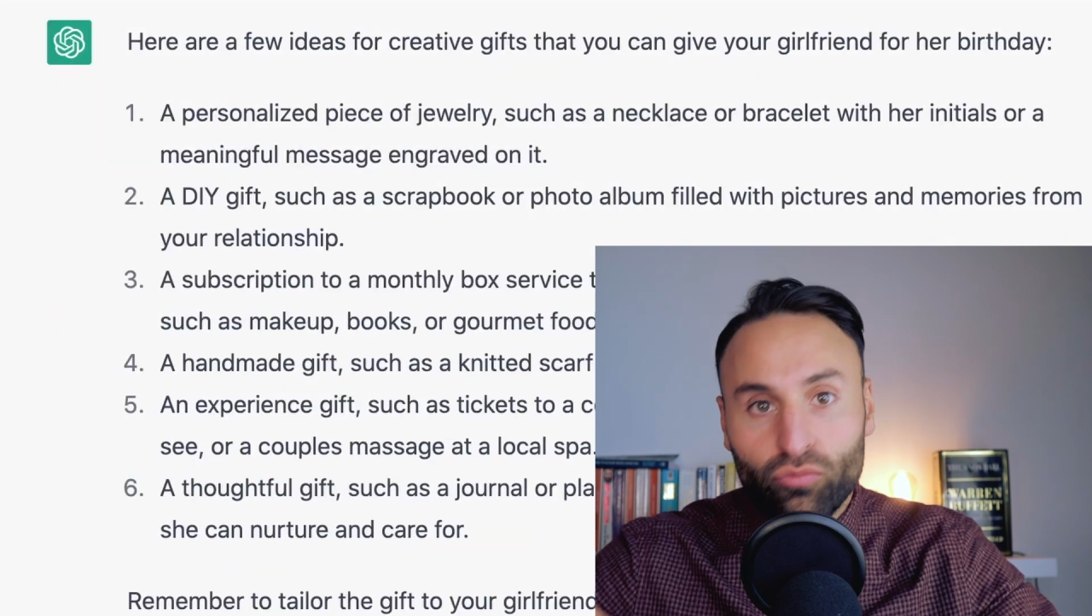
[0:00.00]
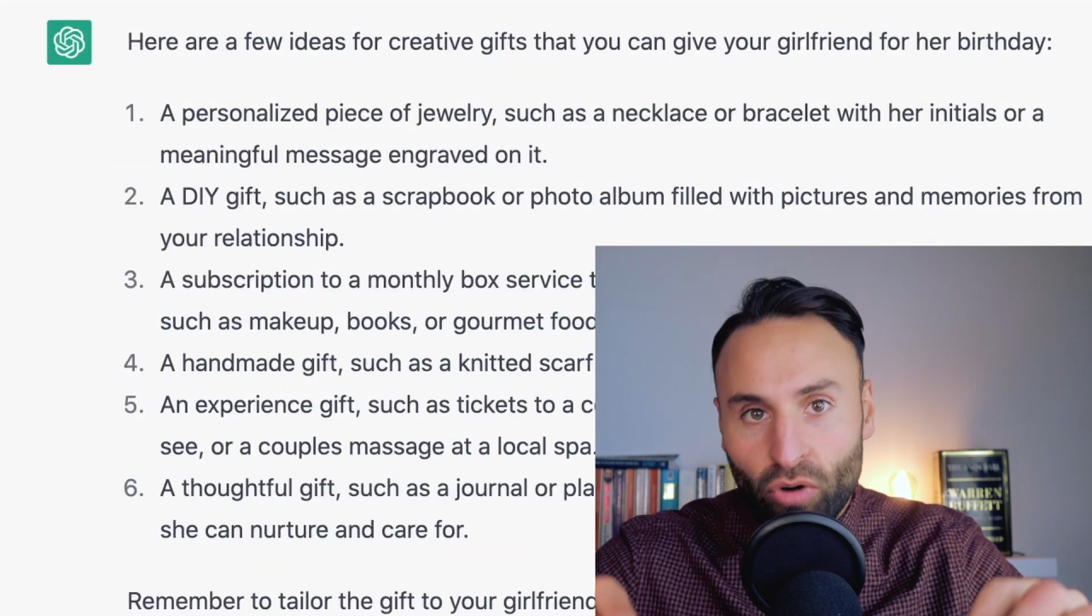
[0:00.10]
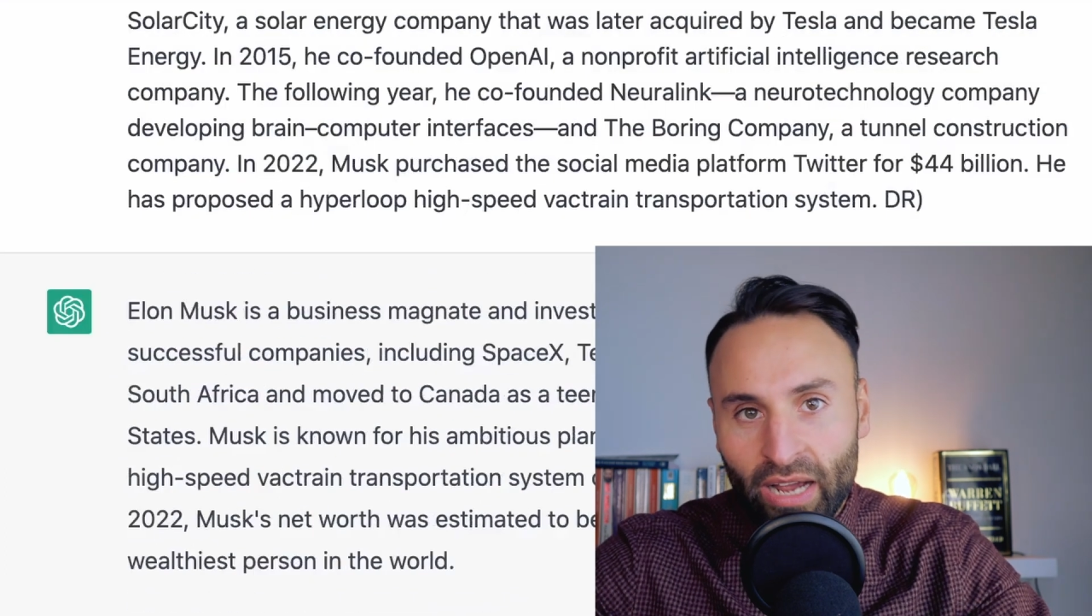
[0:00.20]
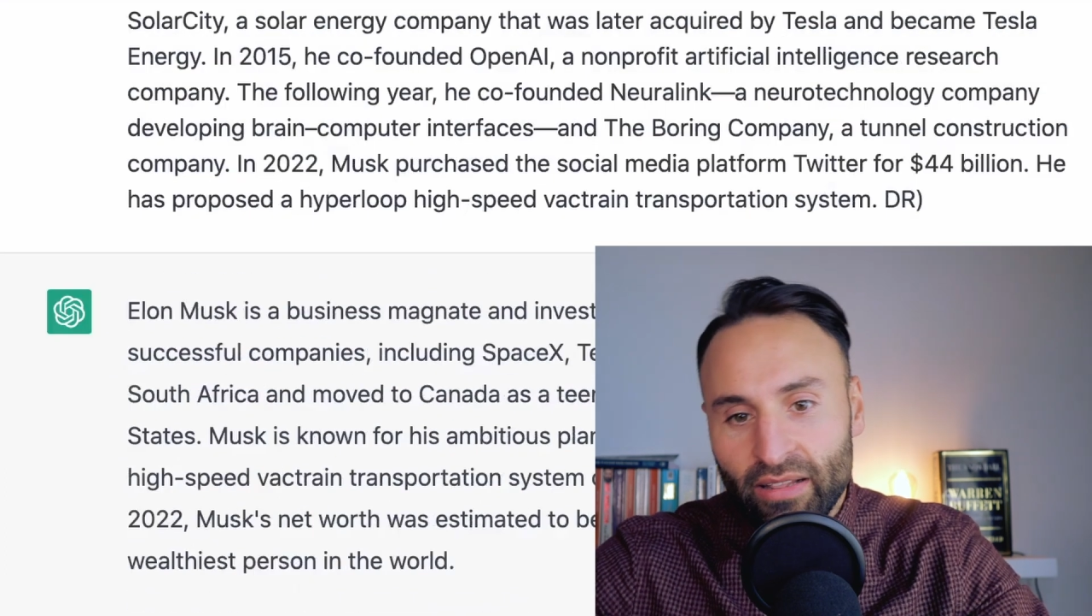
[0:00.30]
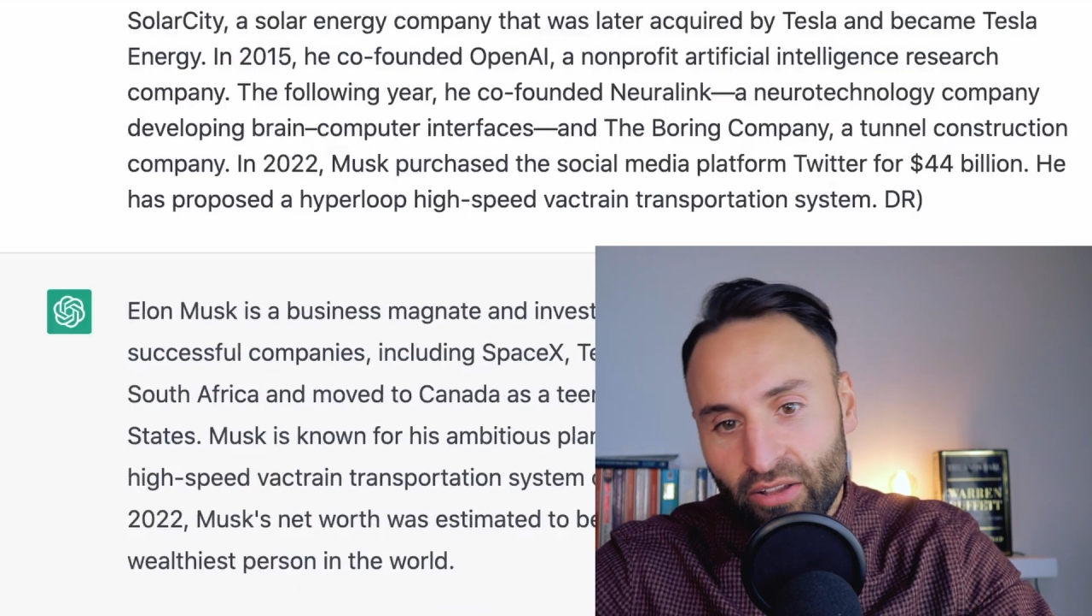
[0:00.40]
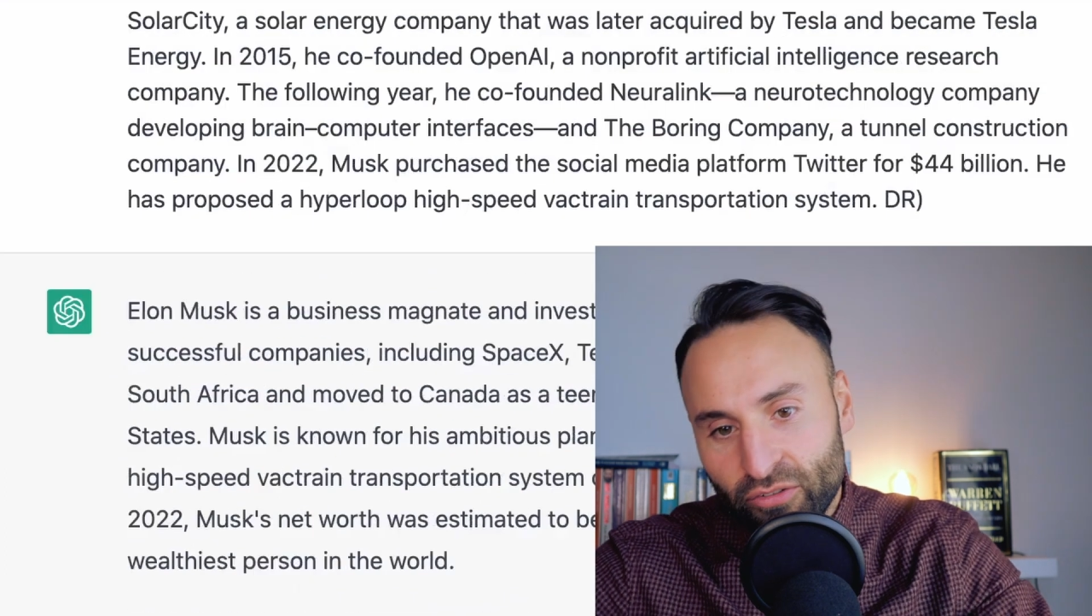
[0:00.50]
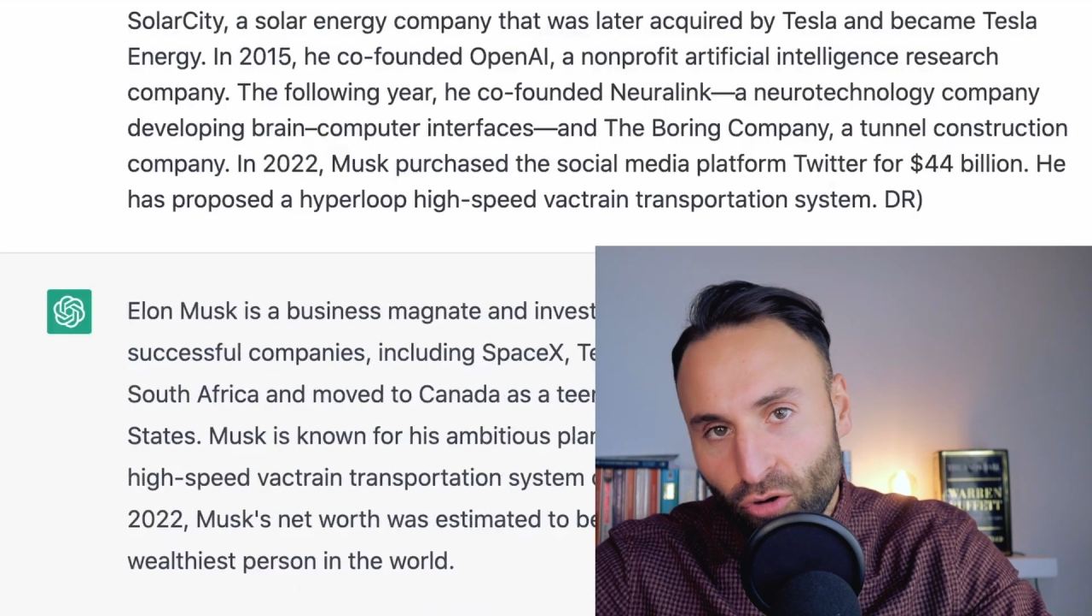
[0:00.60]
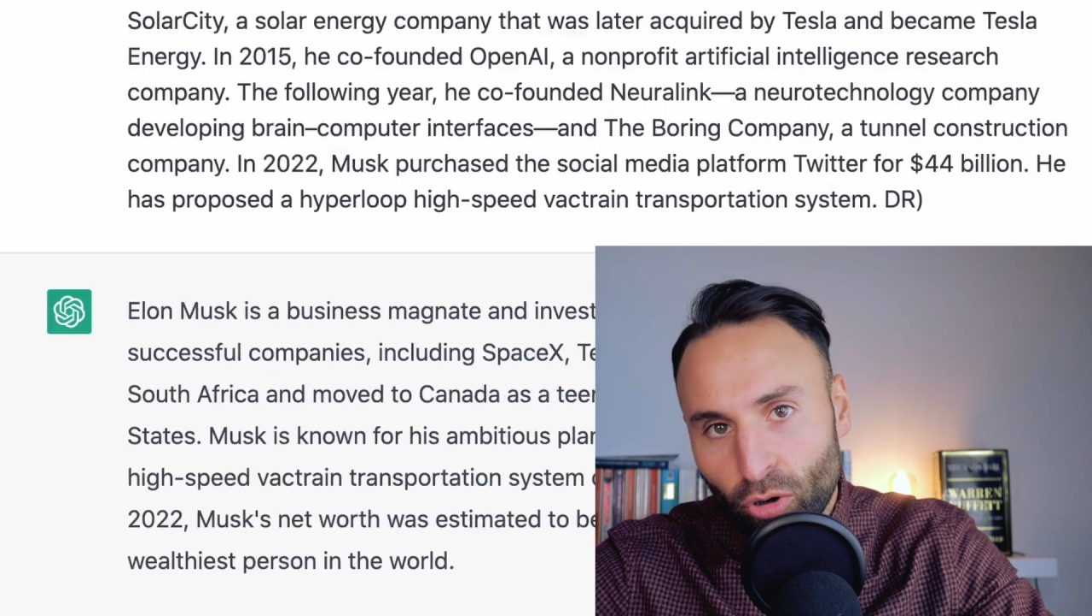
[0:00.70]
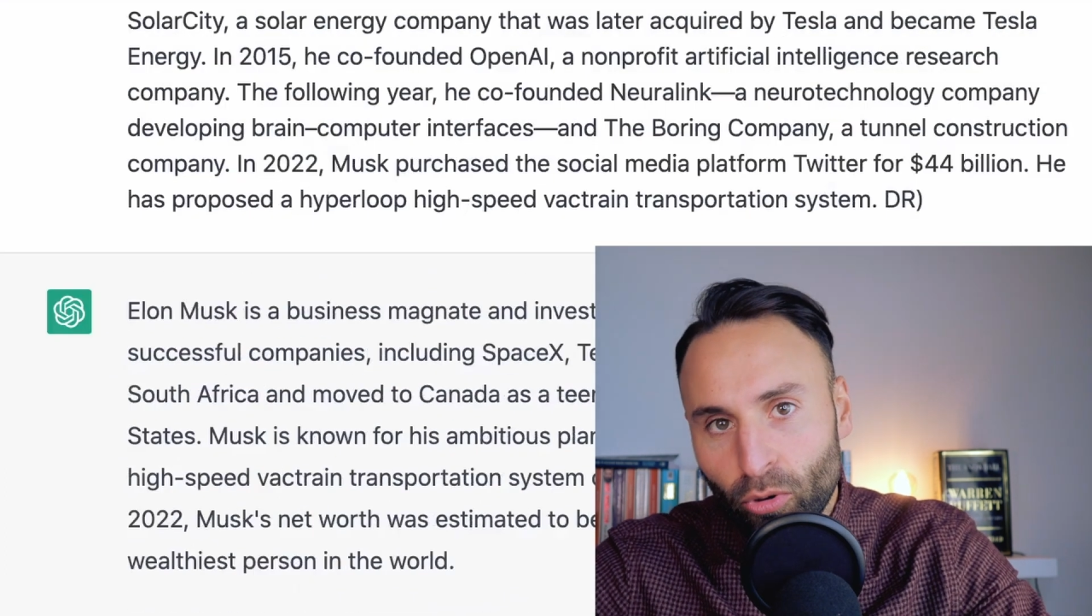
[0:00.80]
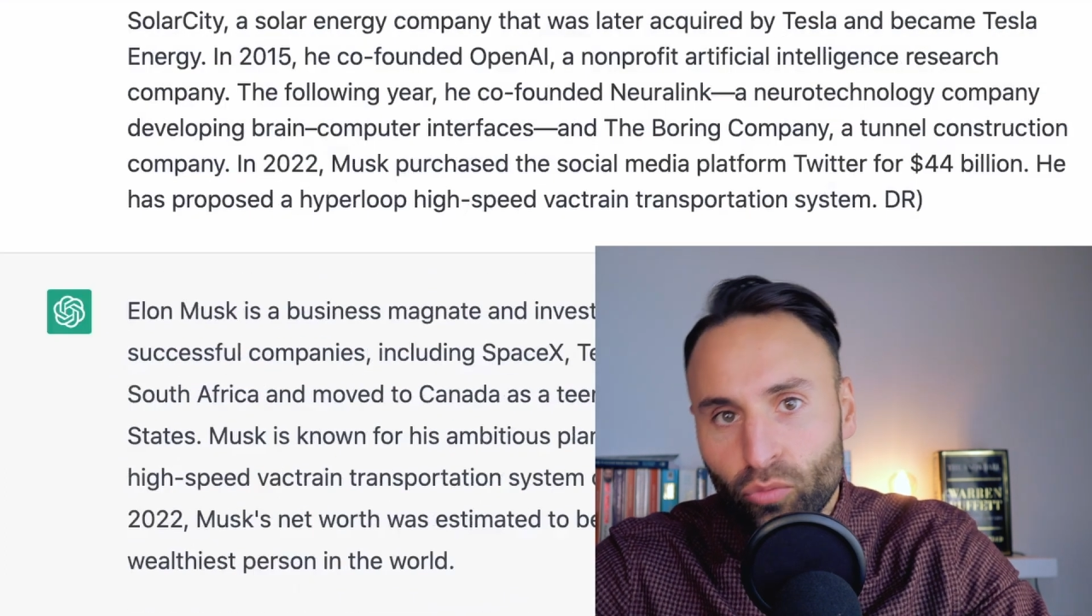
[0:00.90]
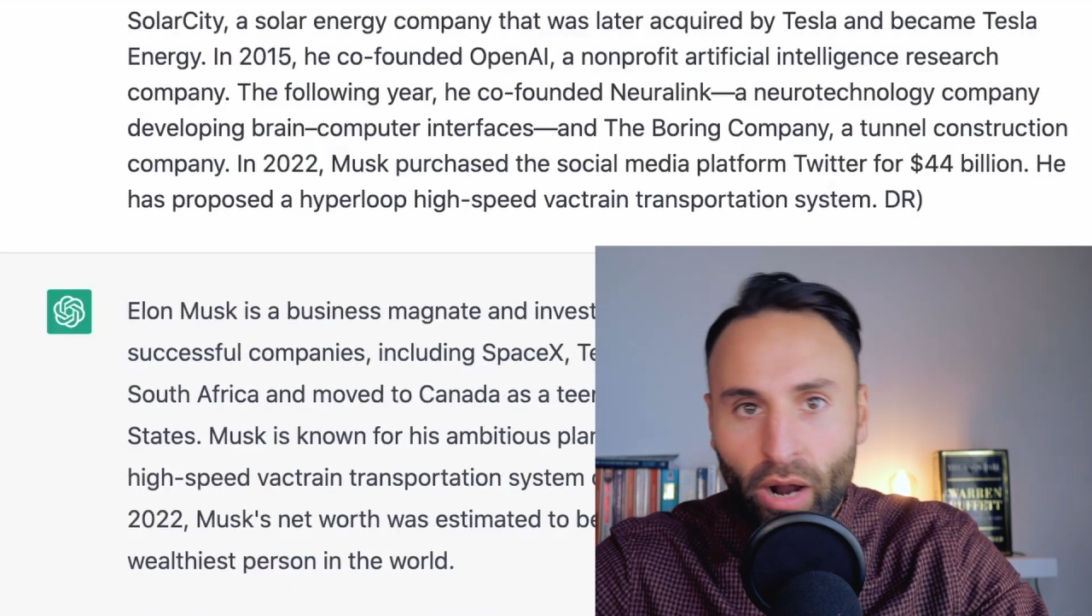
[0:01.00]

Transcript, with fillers: write less formal,